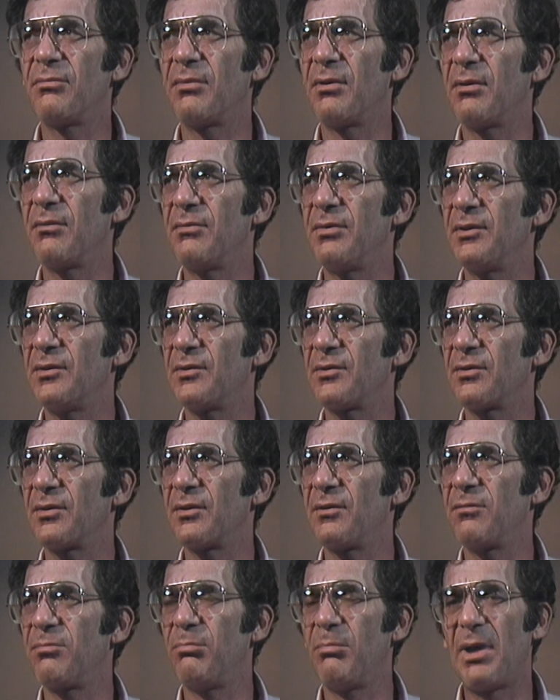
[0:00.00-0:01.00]
of his
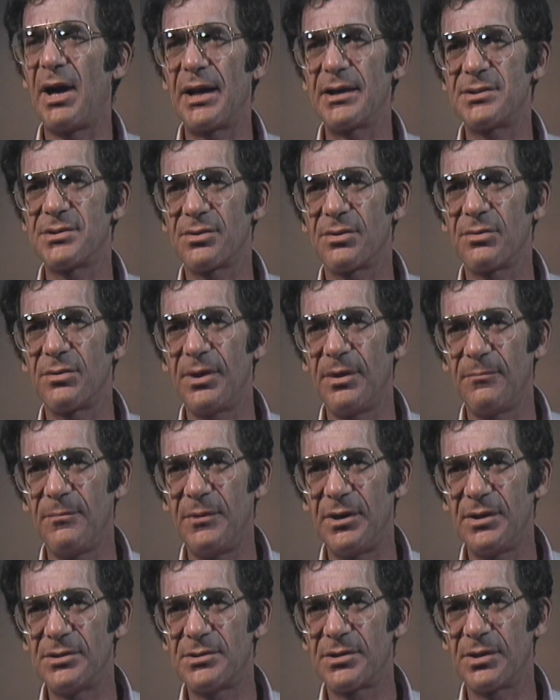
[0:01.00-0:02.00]
sort of macho
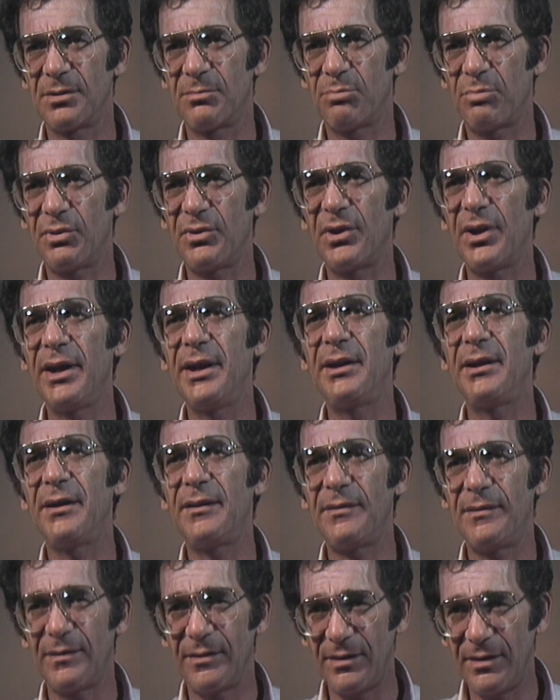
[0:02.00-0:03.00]
image and played
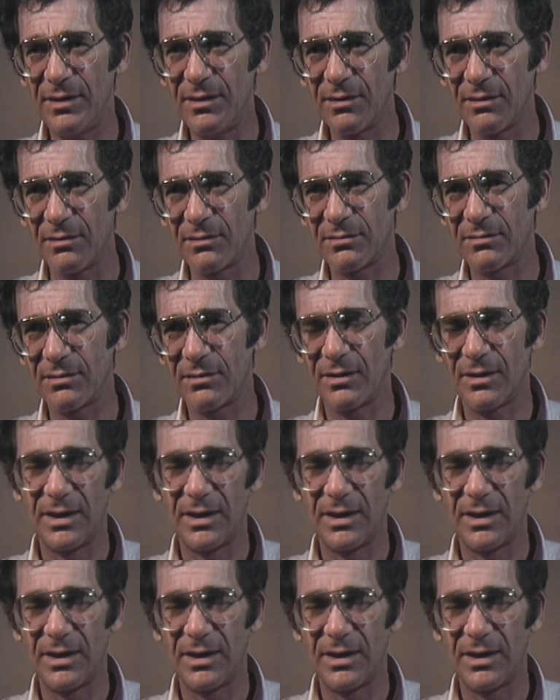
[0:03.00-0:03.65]
it to the hilt,